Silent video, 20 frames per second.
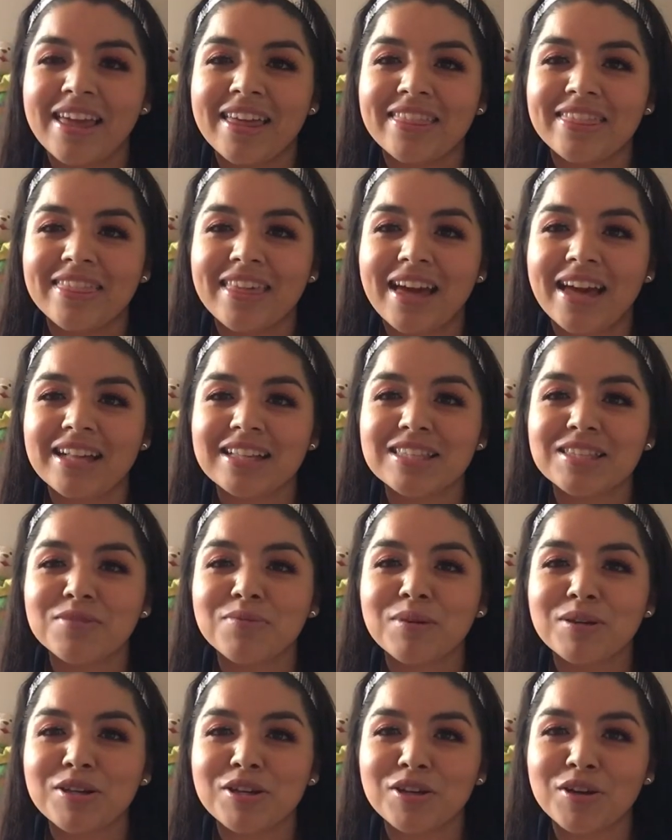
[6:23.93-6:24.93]
That's
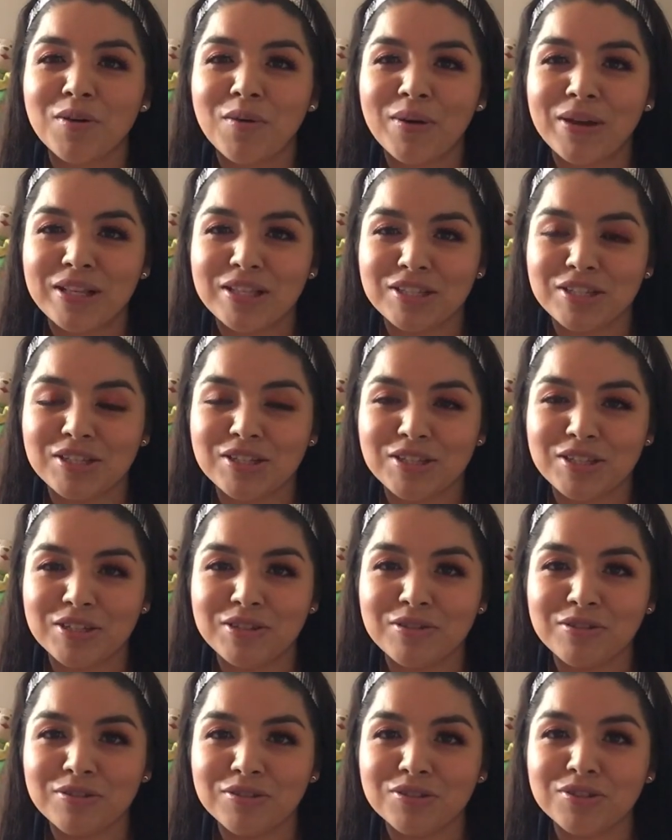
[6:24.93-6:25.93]
what you're going to do.
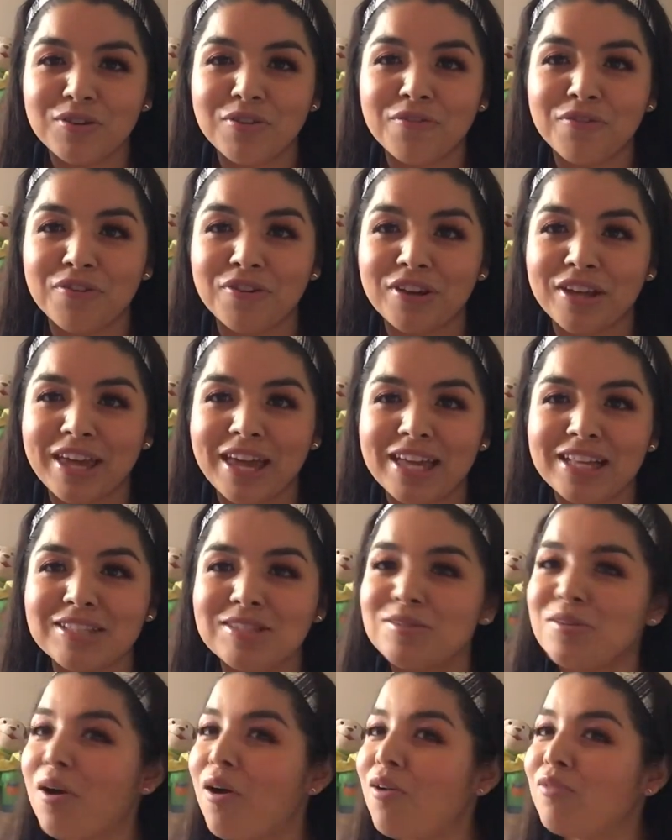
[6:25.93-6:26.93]
Don't forget
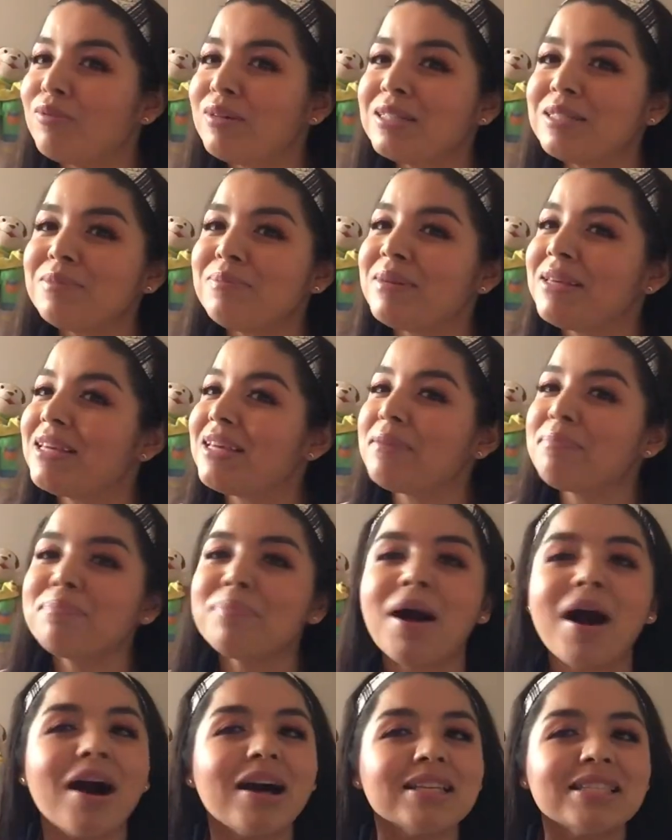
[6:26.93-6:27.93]
to always be
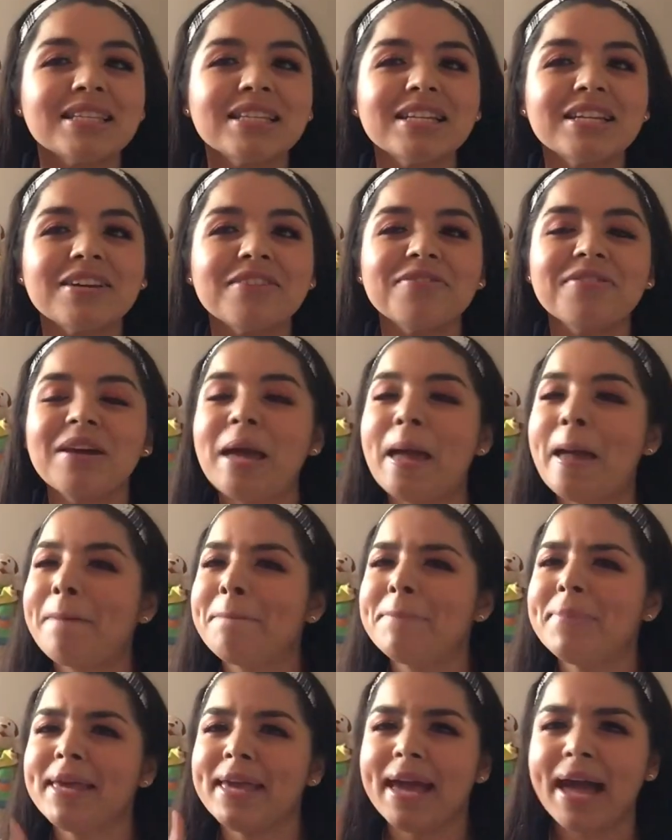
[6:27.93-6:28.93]
positive,
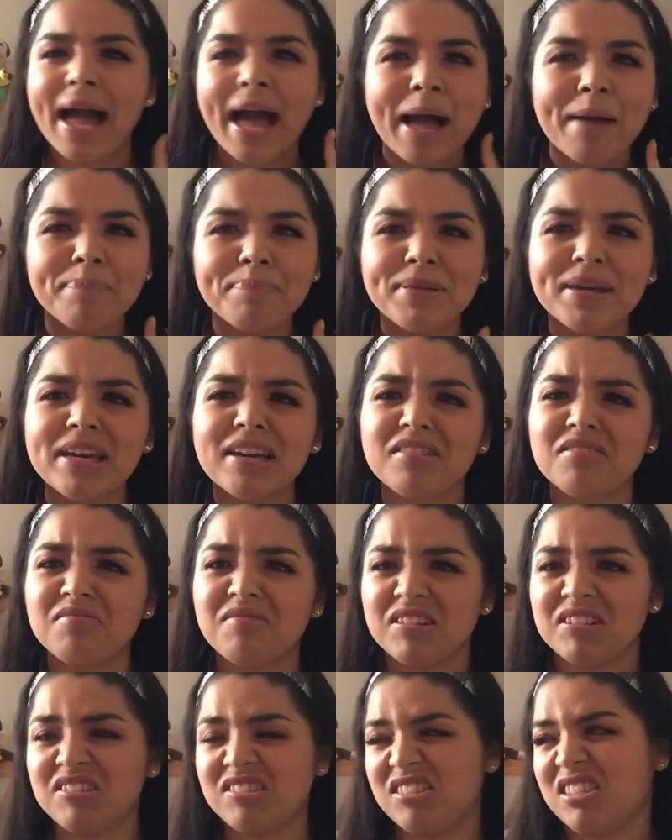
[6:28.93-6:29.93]
be happy. I don't
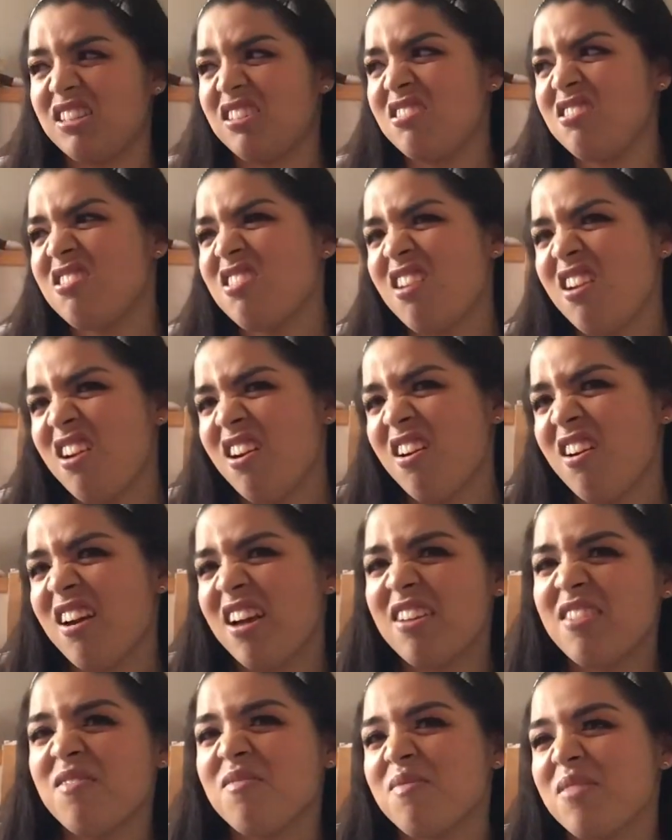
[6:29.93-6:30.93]
want to say, no, I
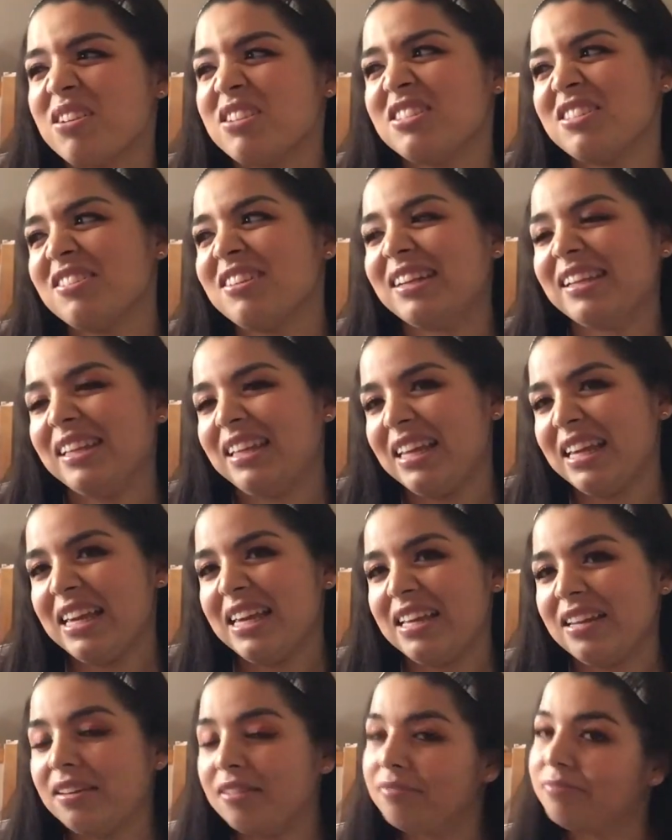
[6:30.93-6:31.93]

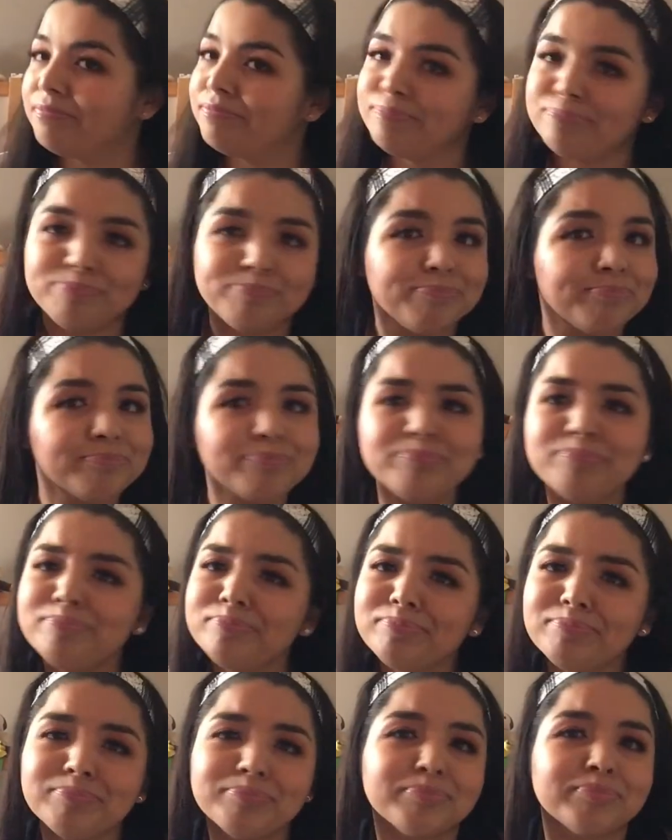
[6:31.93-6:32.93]
don't want to clean.
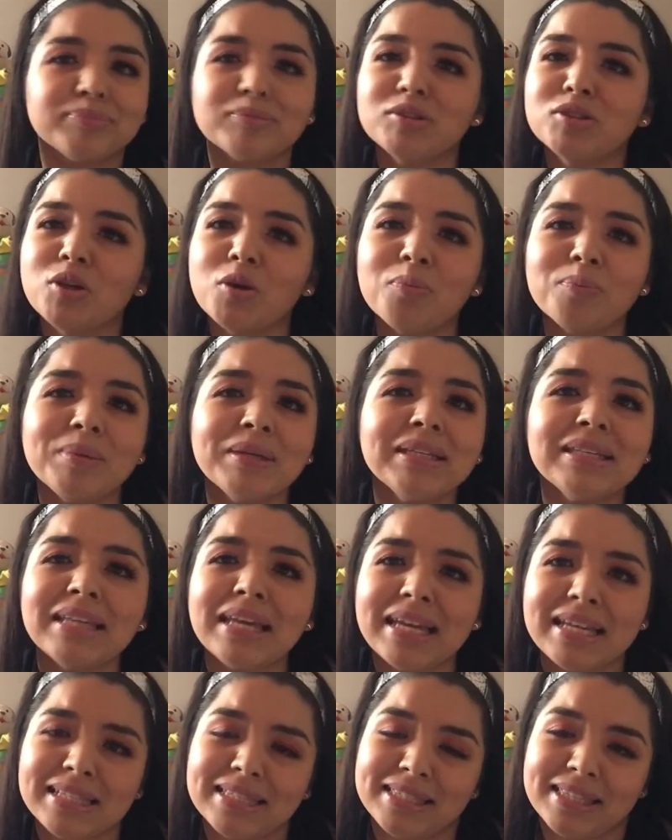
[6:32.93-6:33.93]
Mm-mm-mm. Don't be
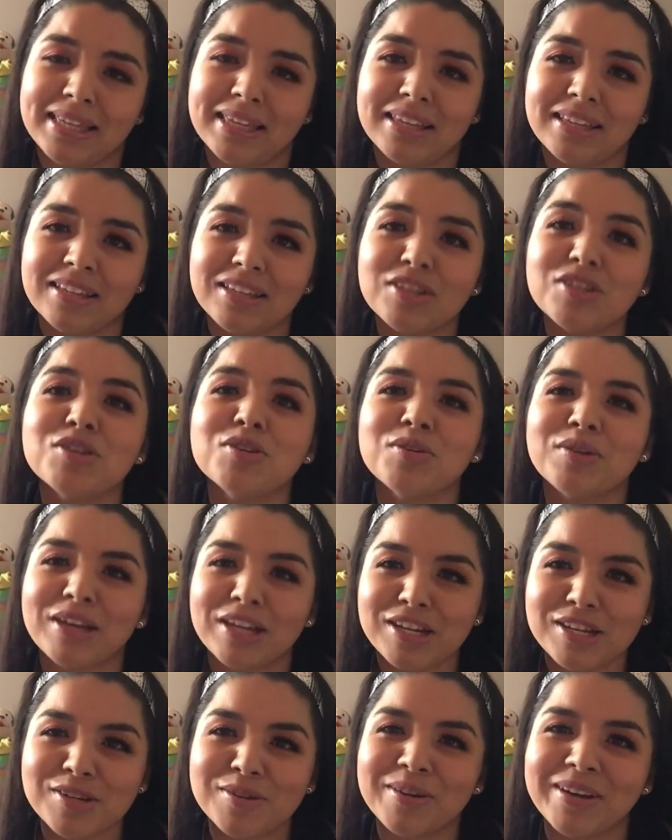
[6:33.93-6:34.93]
lazy. You
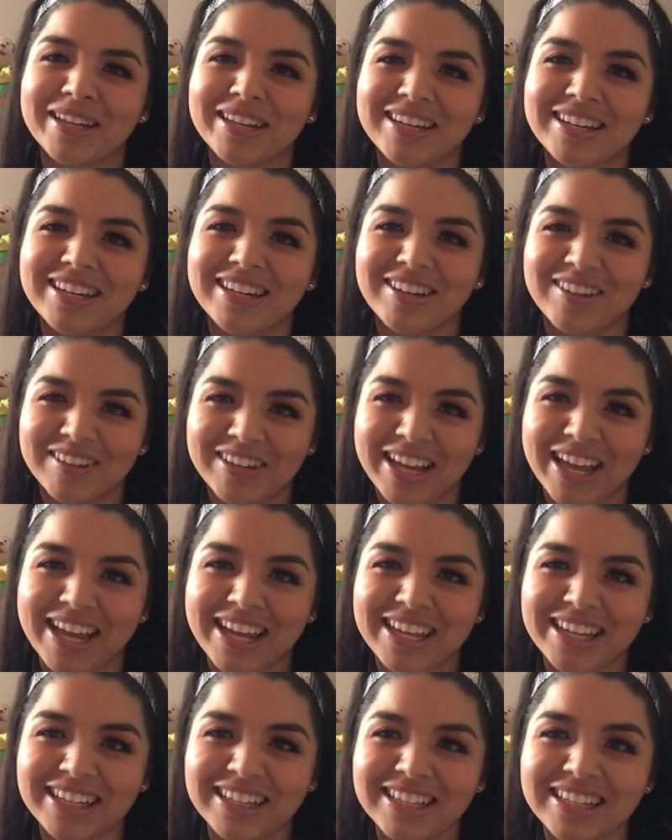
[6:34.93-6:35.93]
can do it,
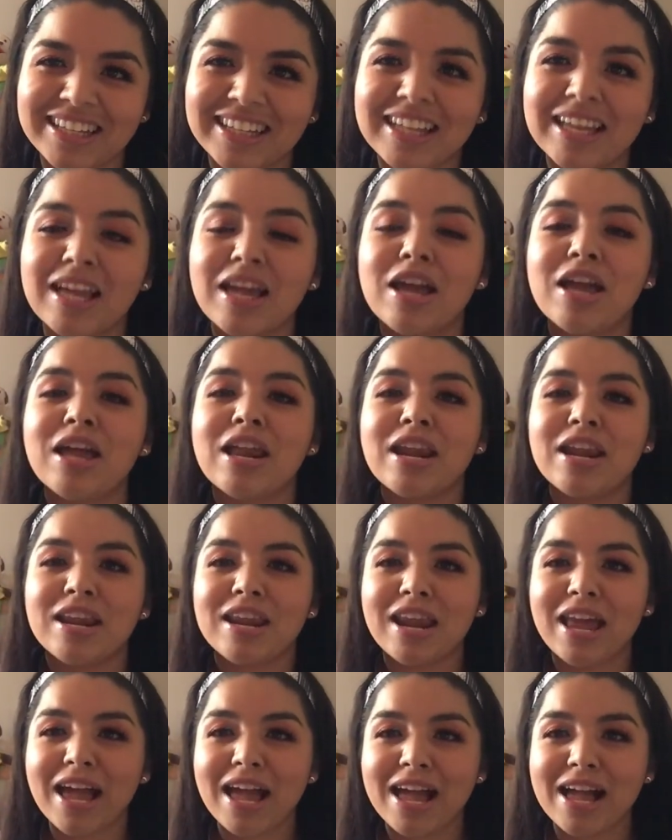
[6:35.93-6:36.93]
okay?
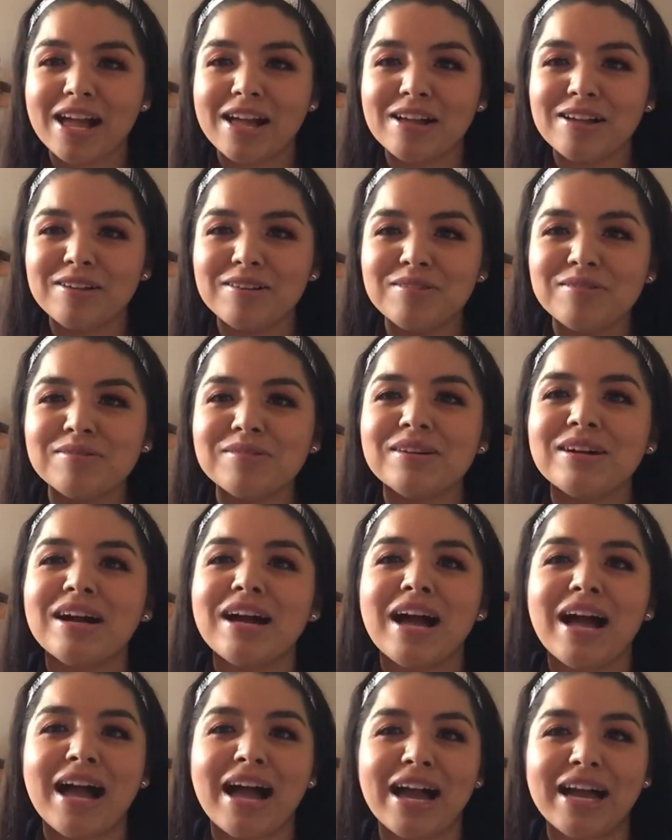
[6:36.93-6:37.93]
Now,
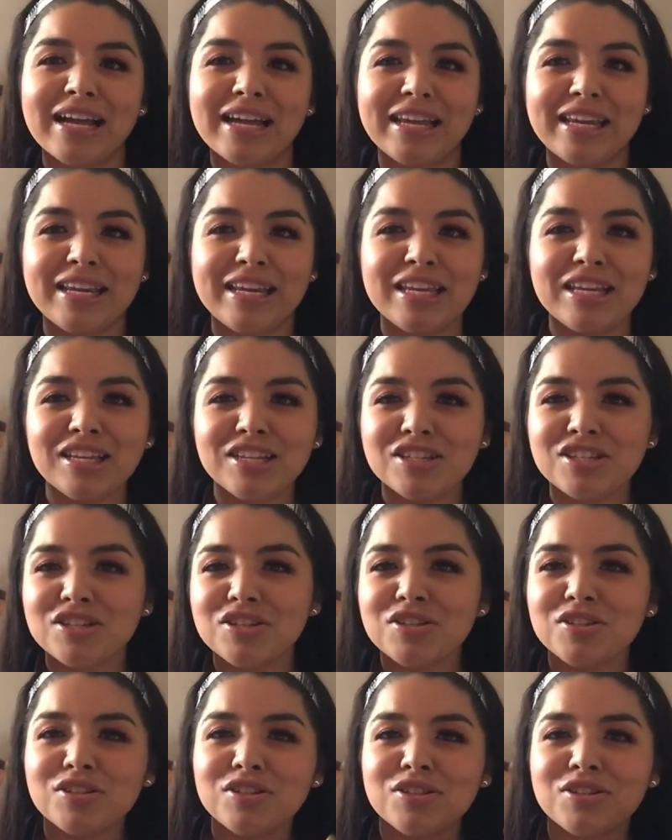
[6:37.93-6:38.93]
I need
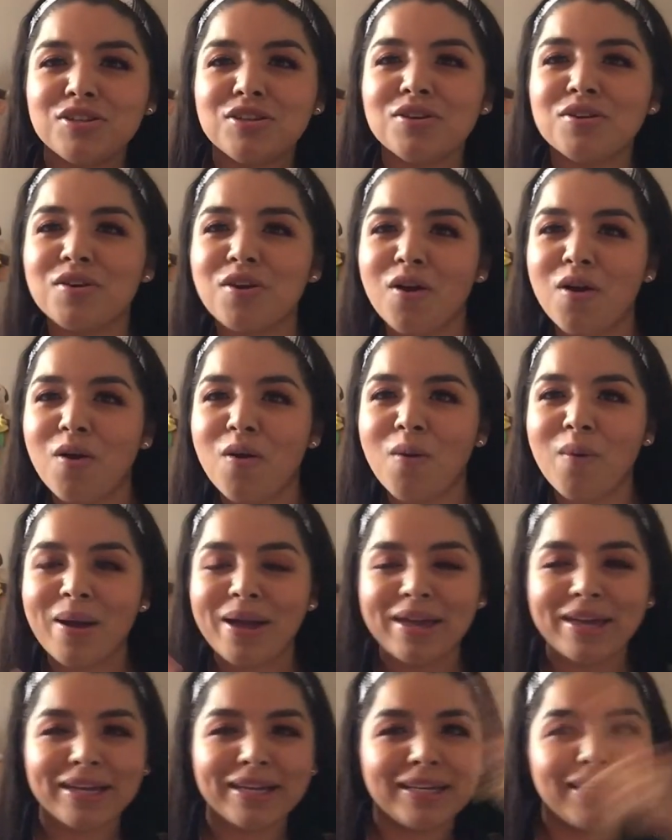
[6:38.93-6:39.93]
you to go
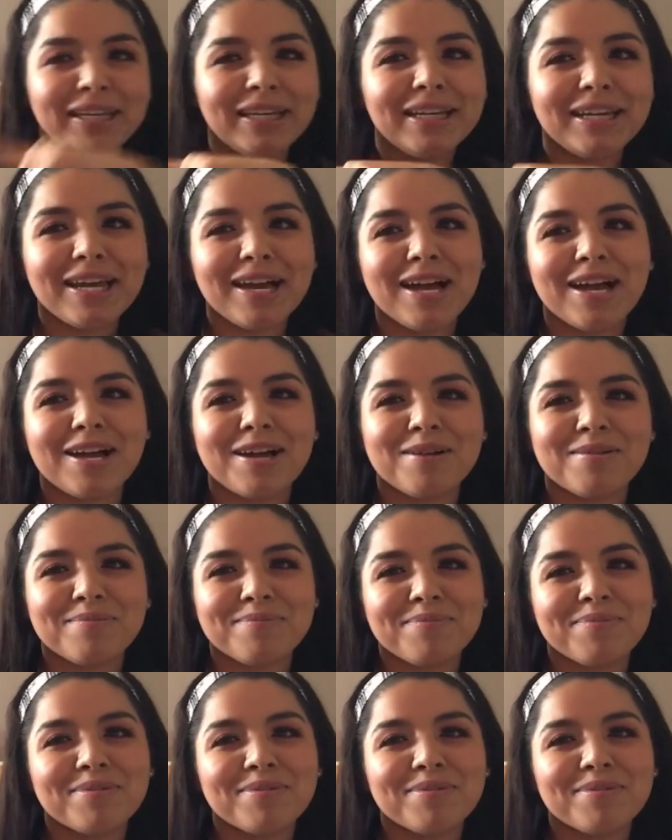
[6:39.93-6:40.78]
and clean up.